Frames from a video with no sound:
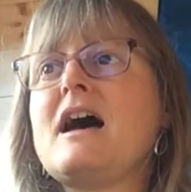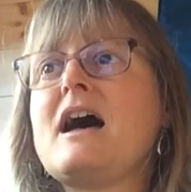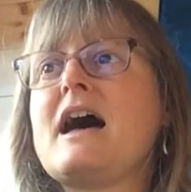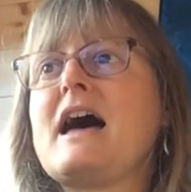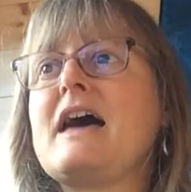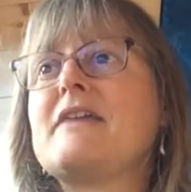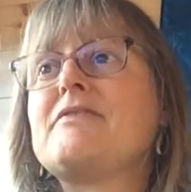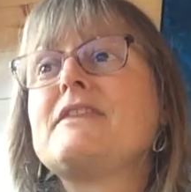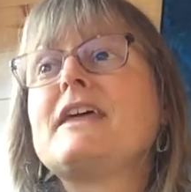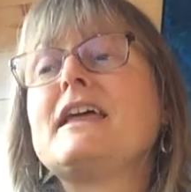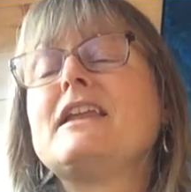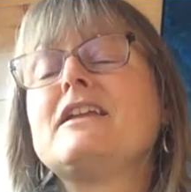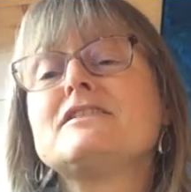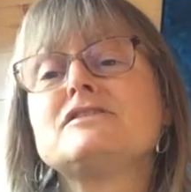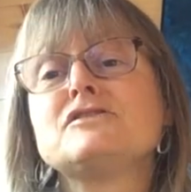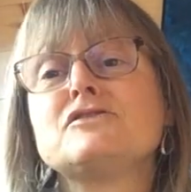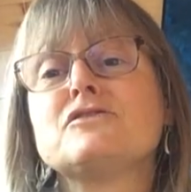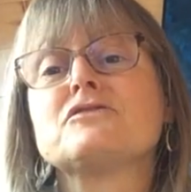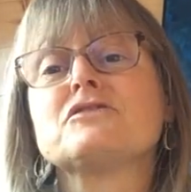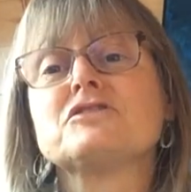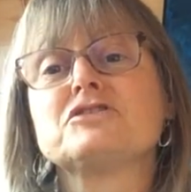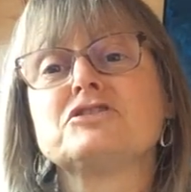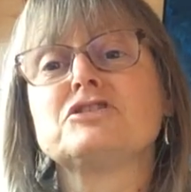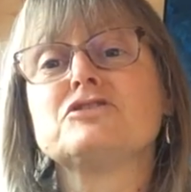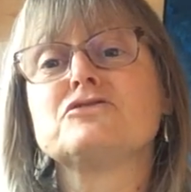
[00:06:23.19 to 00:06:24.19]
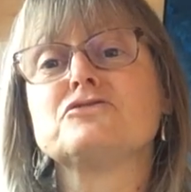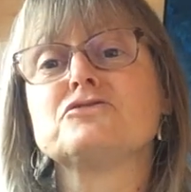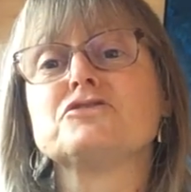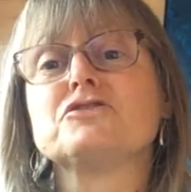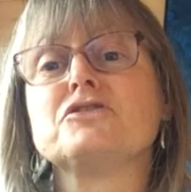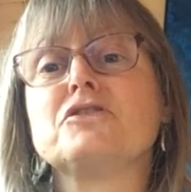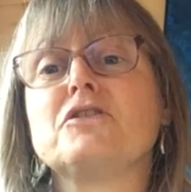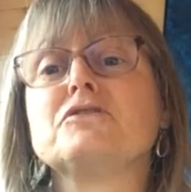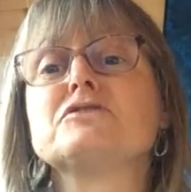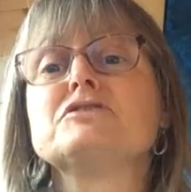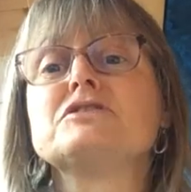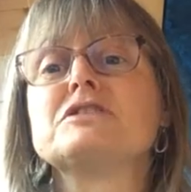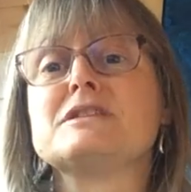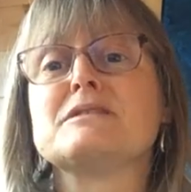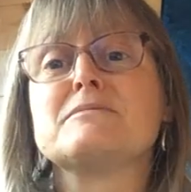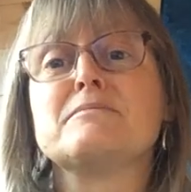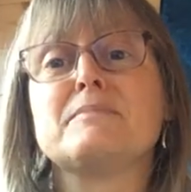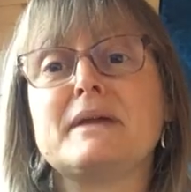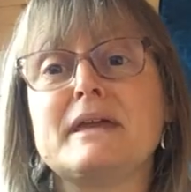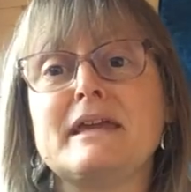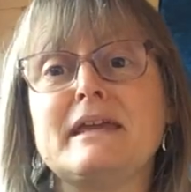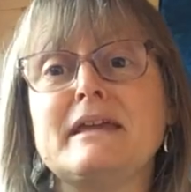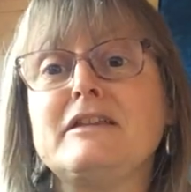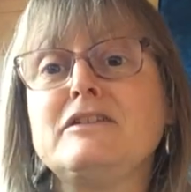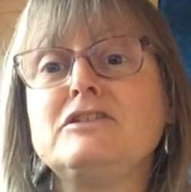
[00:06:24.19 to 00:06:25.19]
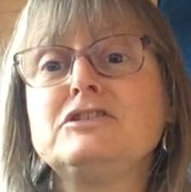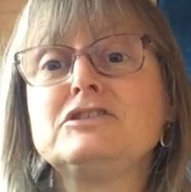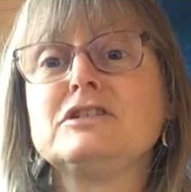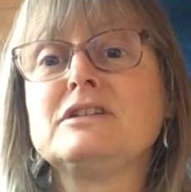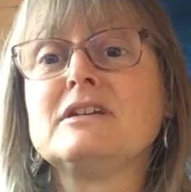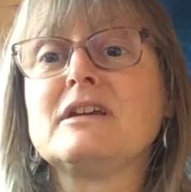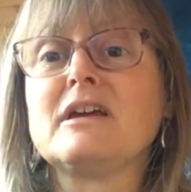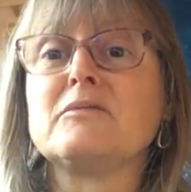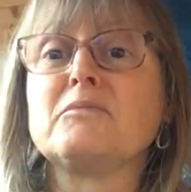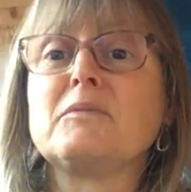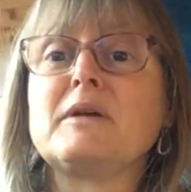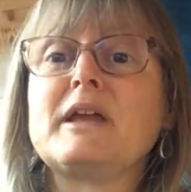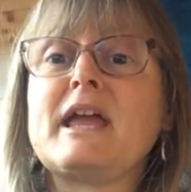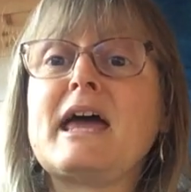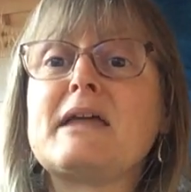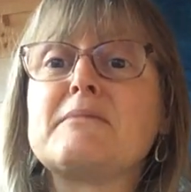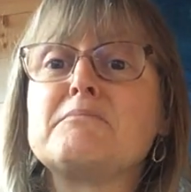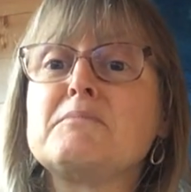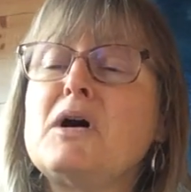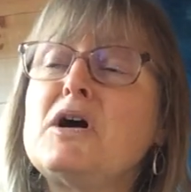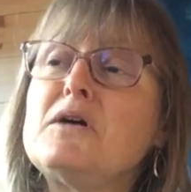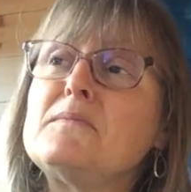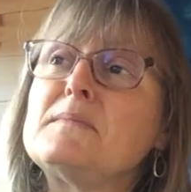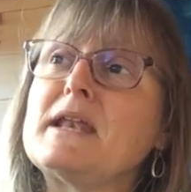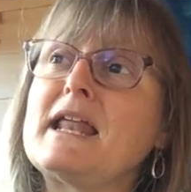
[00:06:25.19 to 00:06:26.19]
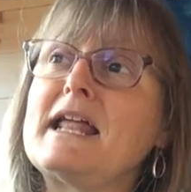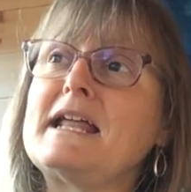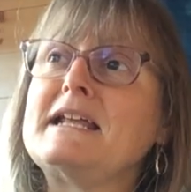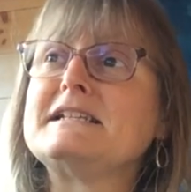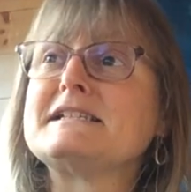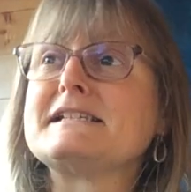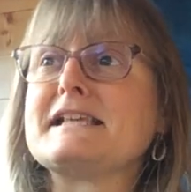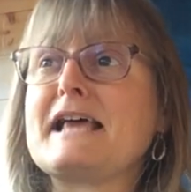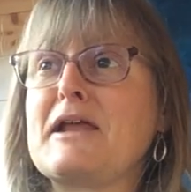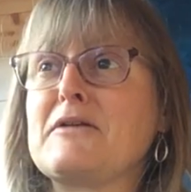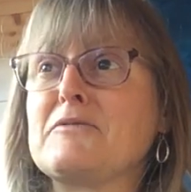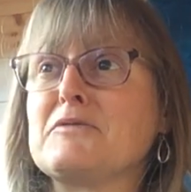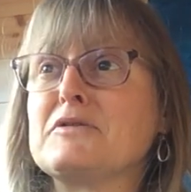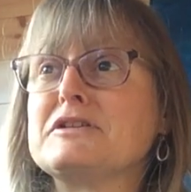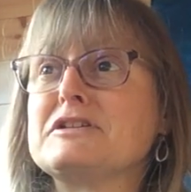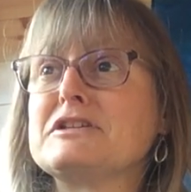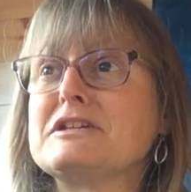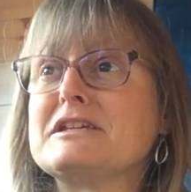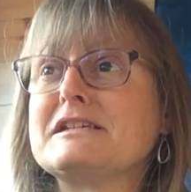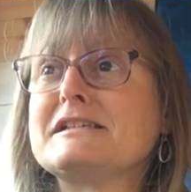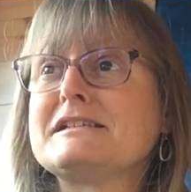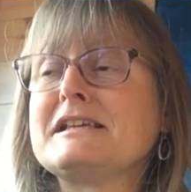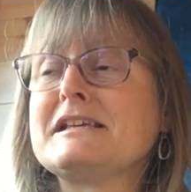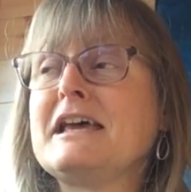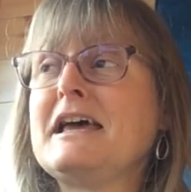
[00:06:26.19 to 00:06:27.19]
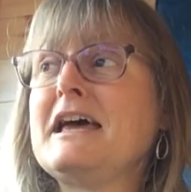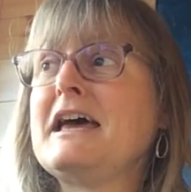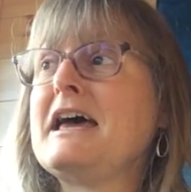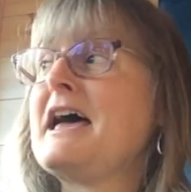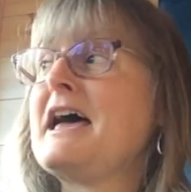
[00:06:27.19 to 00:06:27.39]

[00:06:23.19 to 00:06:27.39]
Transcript: and then I took the children onto the beach, and we had marmalade sandwiches,